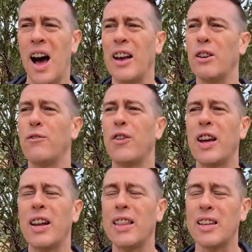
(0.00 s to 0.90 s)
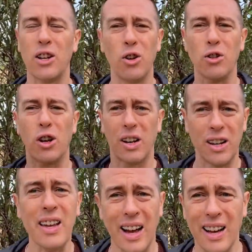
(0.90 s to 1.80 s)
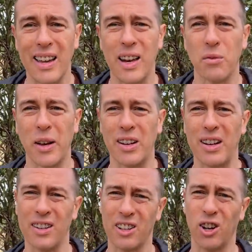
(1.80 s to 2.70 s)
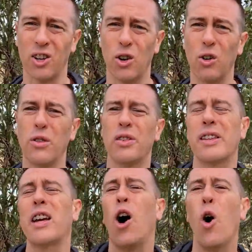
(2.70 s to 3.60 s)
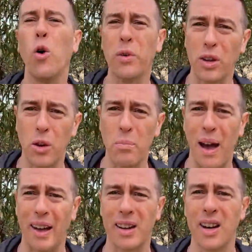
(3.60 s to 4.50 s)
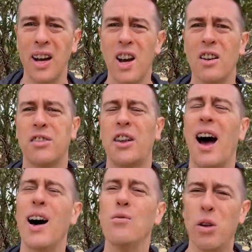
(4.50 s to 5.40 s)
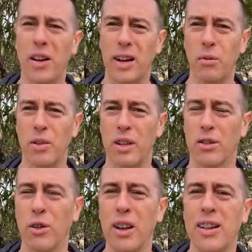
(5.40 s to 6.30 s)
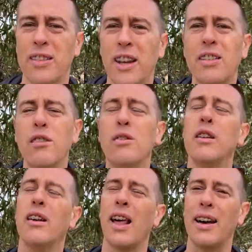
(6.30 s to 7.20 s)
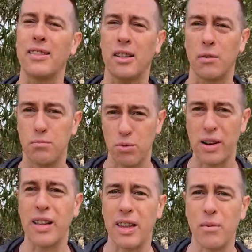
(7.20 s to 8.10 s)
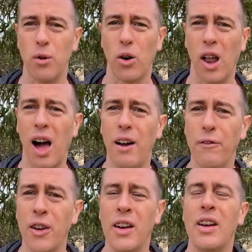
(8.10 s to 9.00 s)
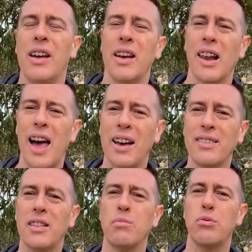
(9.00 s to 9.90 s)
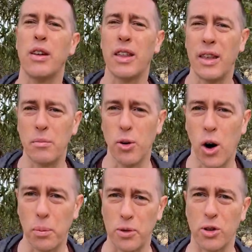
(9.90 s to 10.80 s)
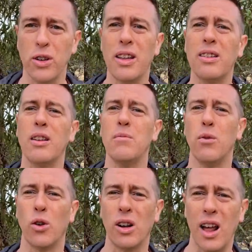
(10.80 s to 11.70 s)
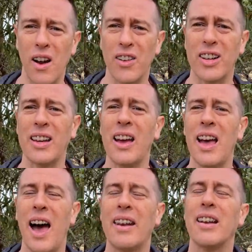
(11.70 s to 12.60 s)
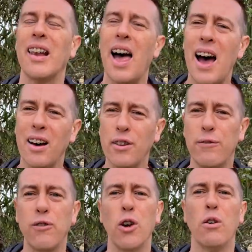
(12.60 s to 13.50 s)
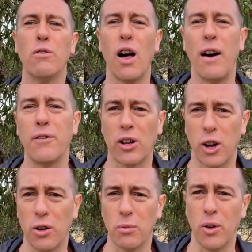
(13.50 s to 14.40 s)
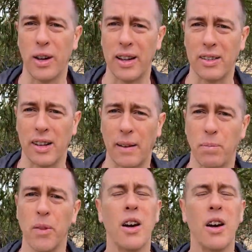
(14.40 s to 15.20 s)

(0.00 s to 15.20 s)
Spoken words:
Are you feeling that you're not clear in where you need to go, or is something holding you back? Start working with this oil, and just as it allows us to breathe in more life, it allows us to breathe in more opportunities, more clarity, and allow the flow of life to go more easily.